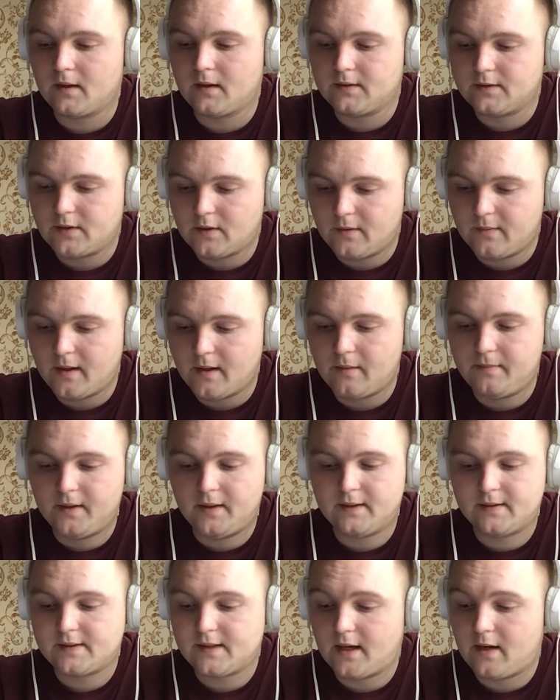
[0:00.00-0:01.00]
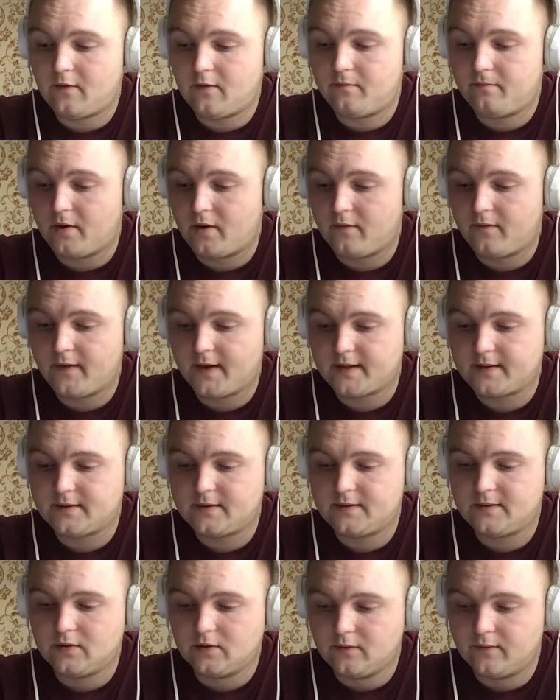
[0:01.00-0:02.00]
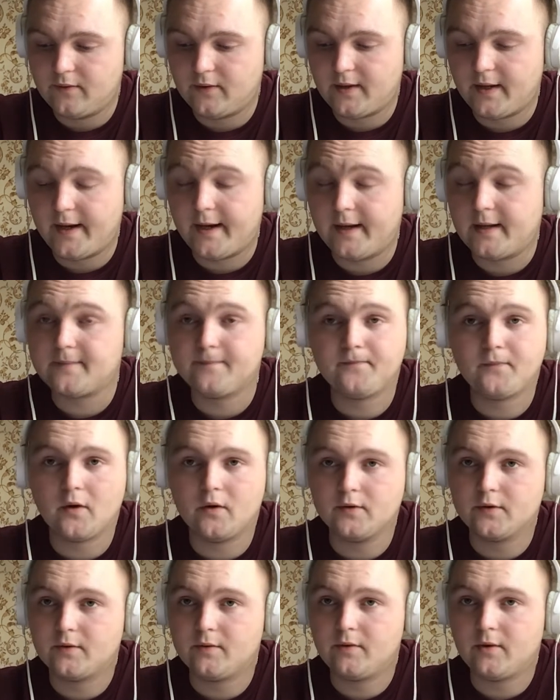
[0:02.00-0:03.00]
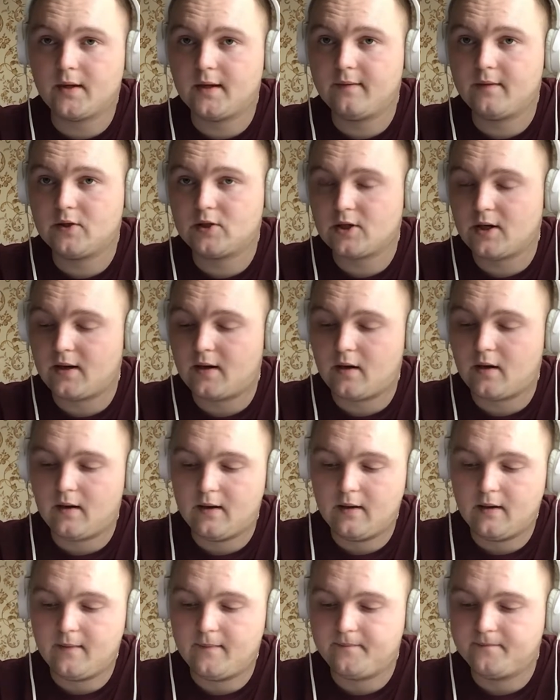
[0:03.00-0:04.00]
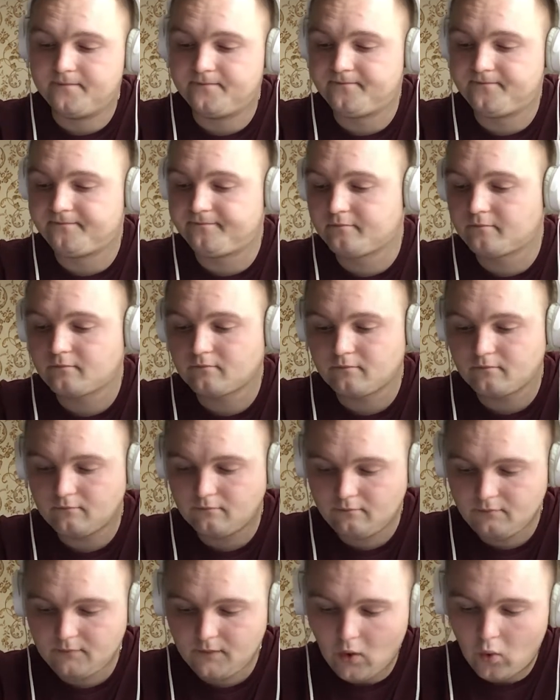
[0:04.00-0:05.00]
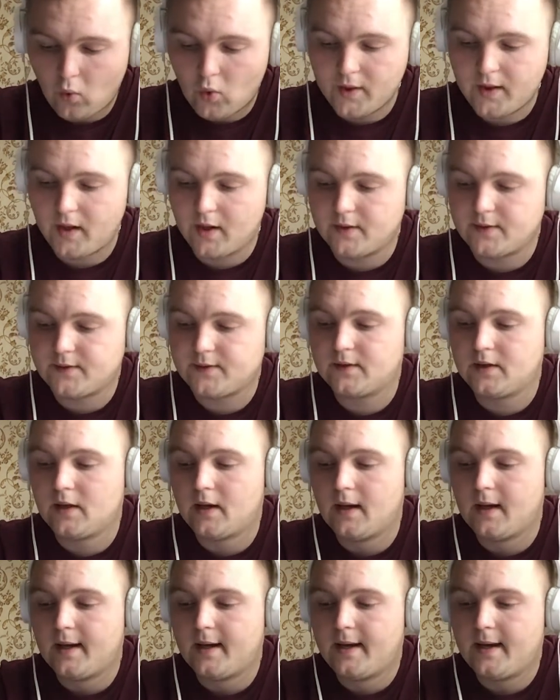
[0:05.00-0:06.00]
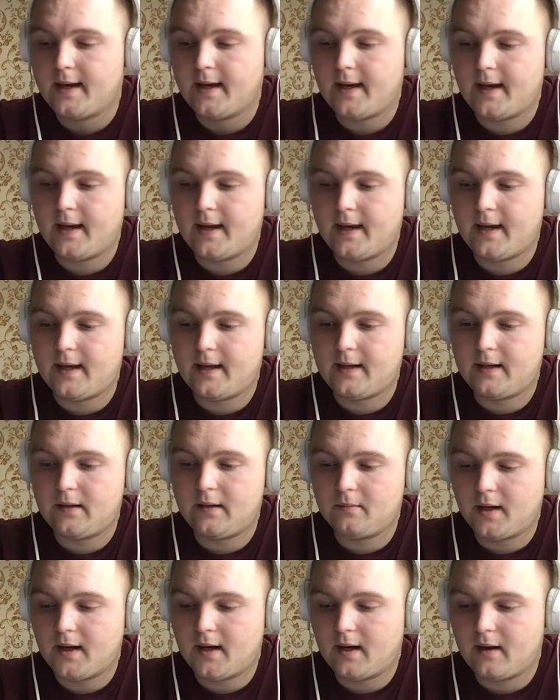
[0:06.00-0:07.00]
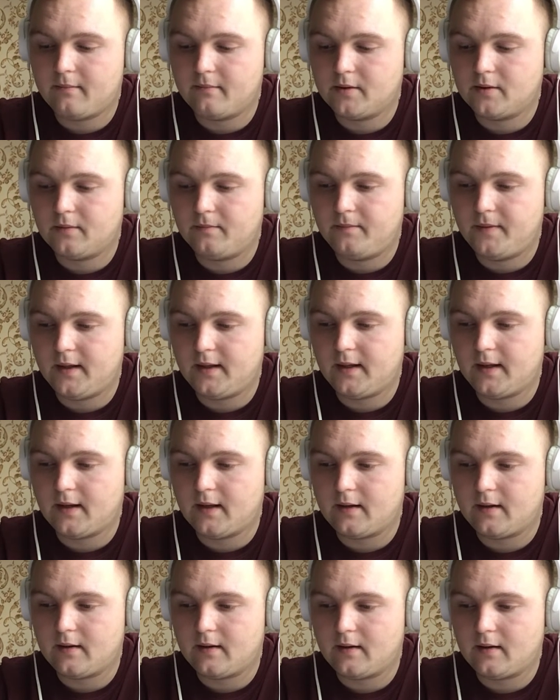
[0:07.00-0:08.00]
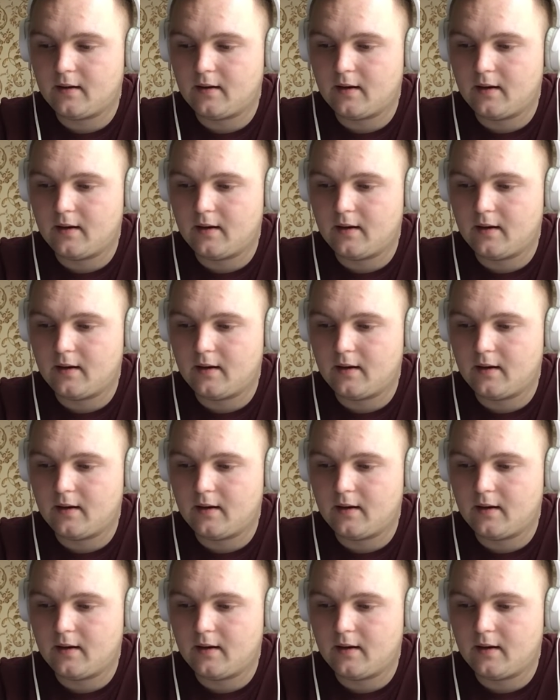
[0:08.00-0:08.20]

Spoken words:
in my opinion, it's kind of perfect tool for that. Also, you can even share audios, and in my humble opinion,